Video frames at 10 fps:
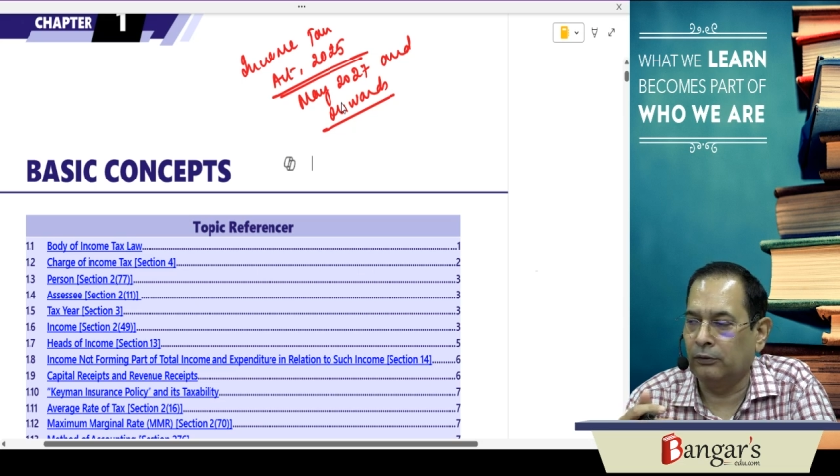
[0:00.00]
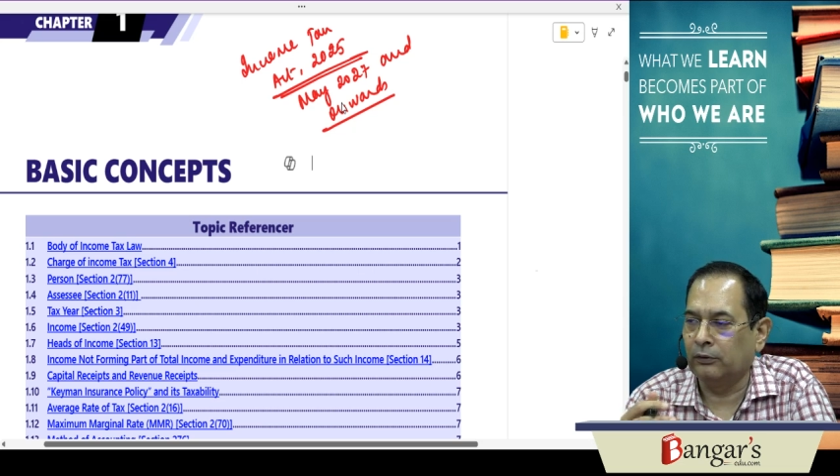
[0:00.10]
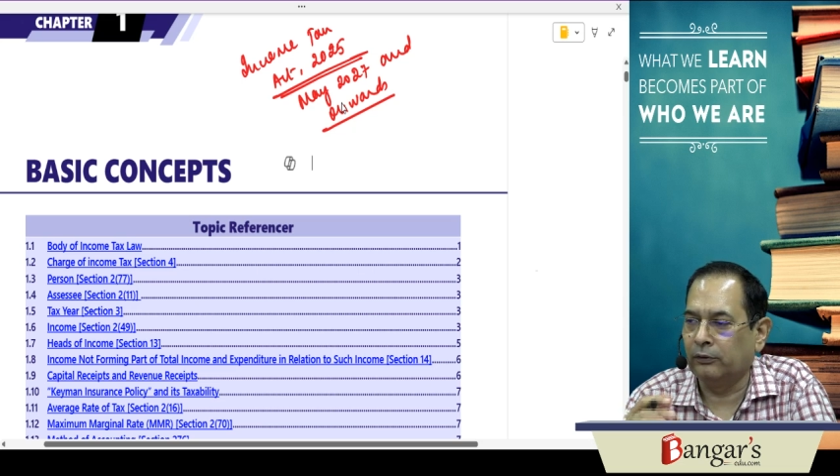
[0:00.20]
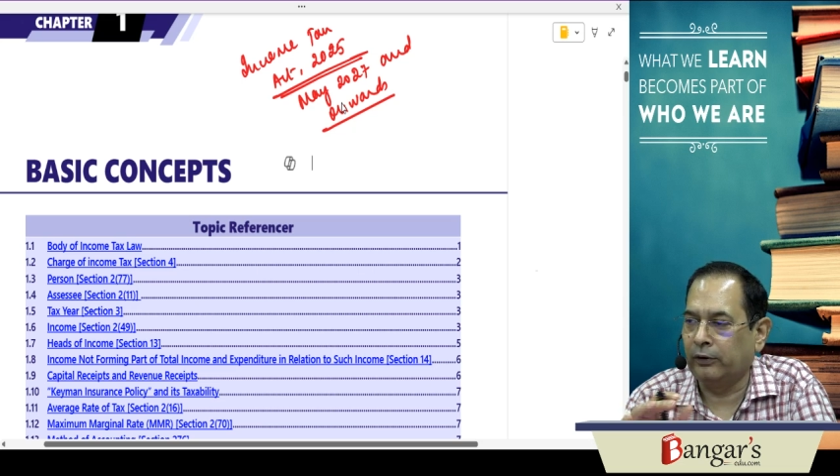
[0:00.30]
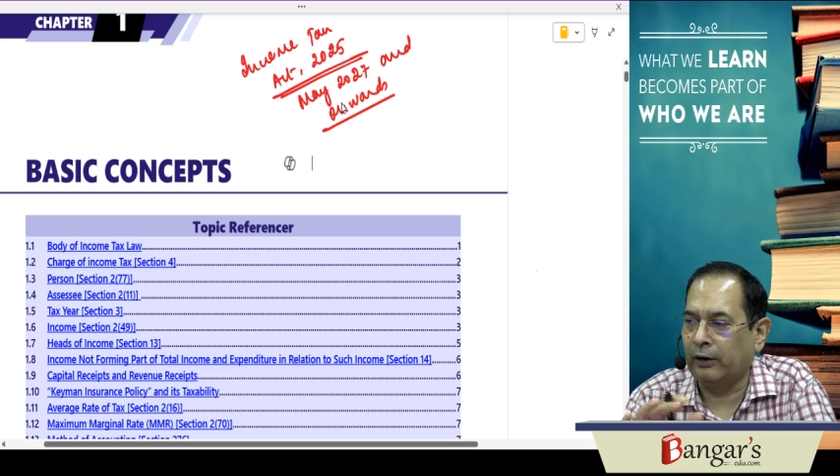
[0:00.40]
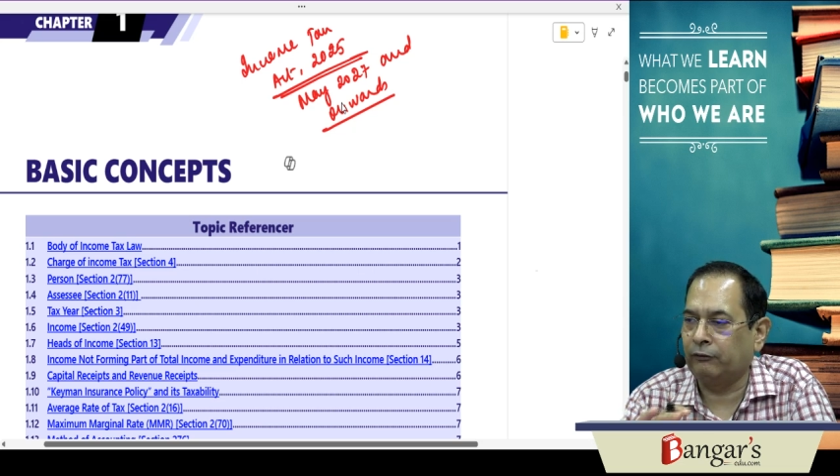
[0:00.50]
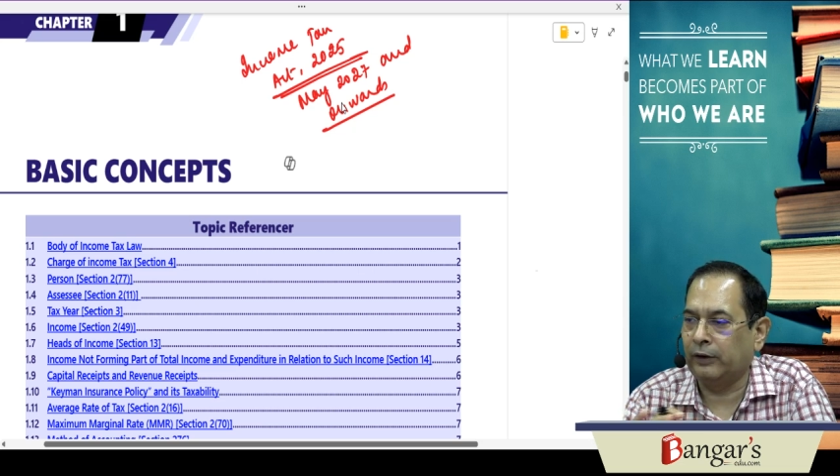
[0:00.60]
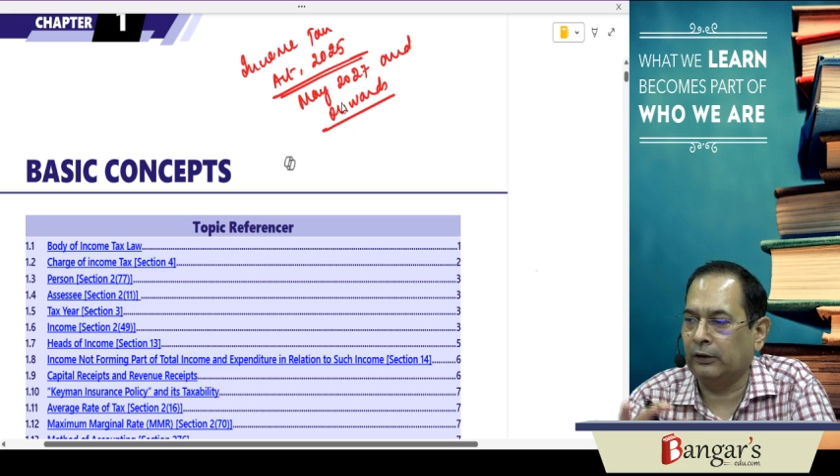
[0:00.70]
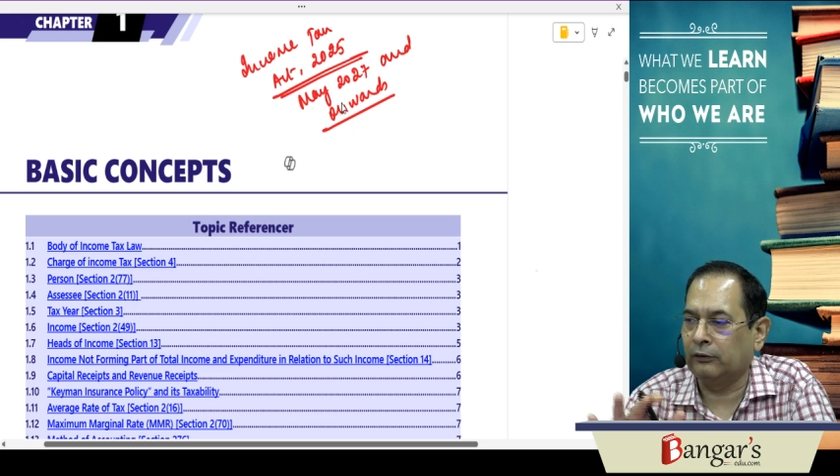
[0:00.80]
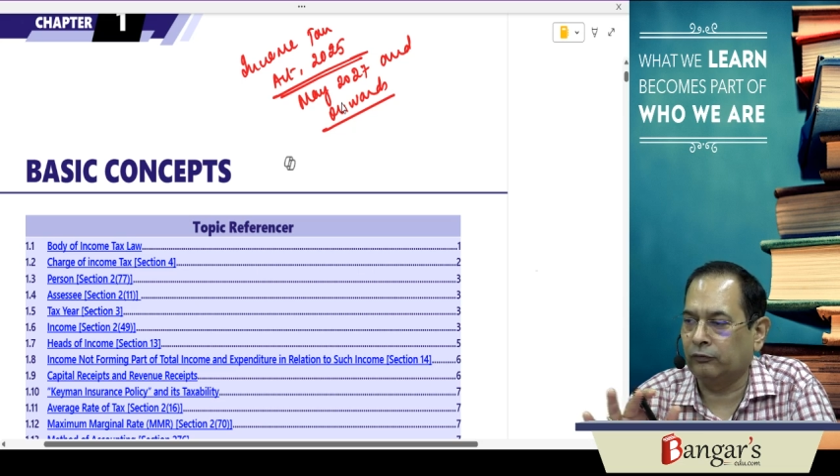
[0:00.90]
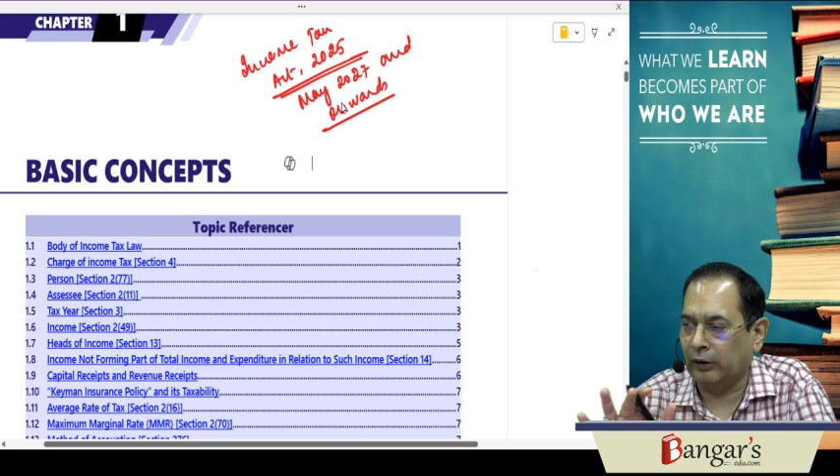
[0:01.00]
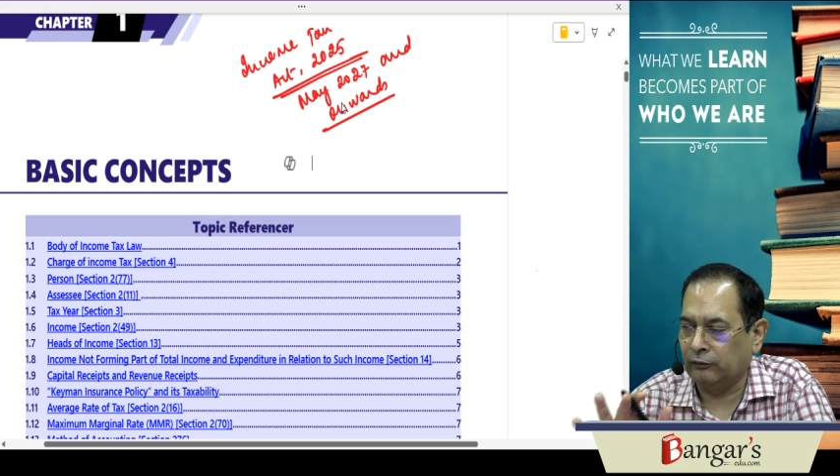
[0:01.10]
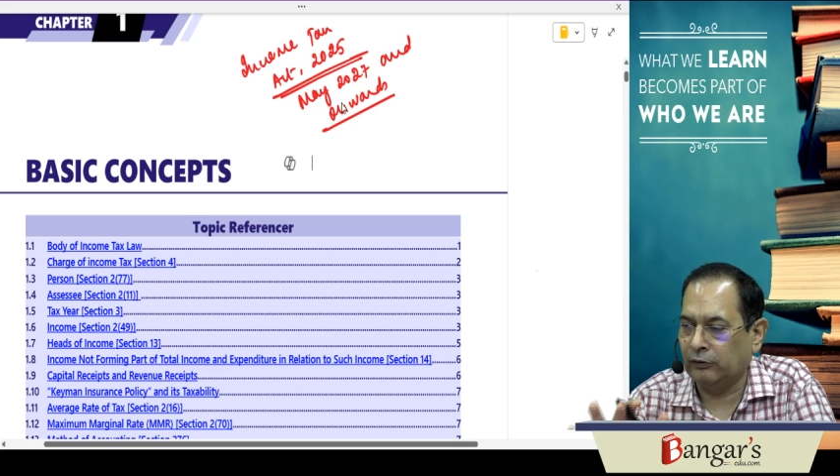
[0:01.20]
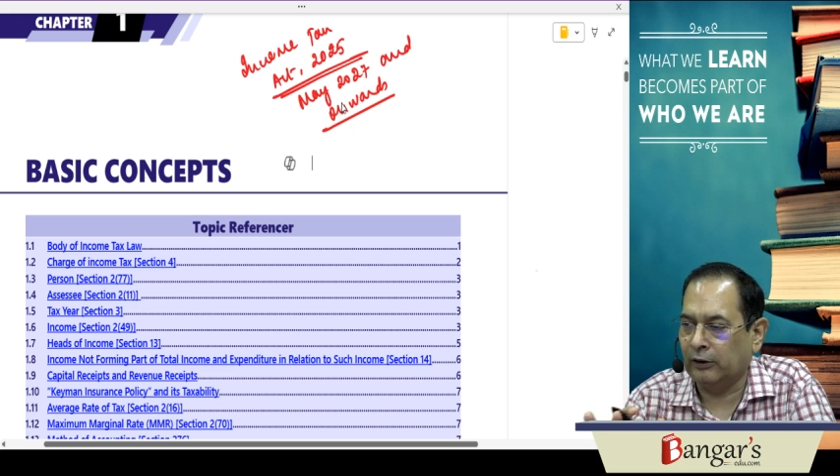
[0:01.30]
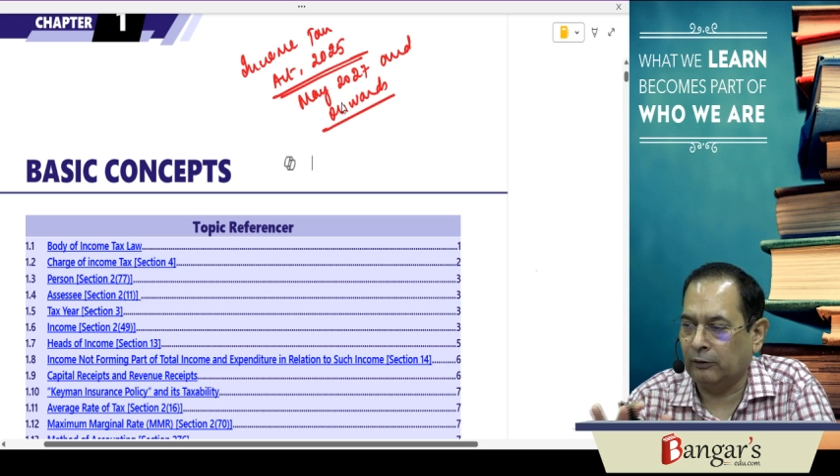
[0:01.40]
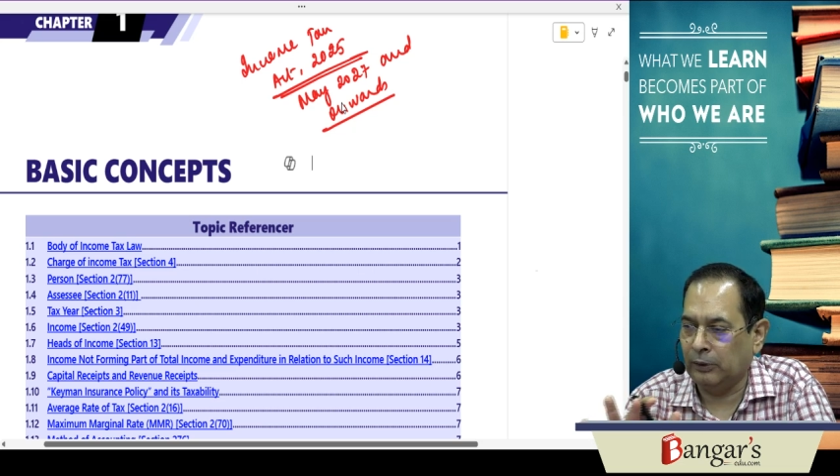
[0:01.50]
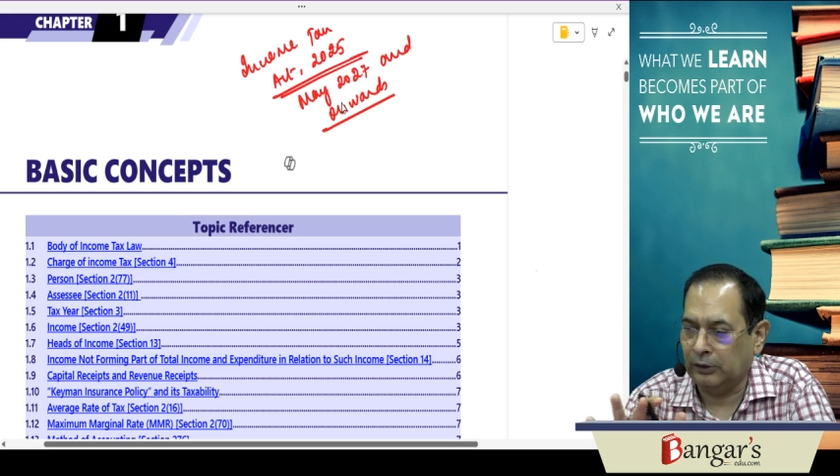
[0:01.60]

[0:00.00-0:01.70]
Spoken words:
drafting changes have been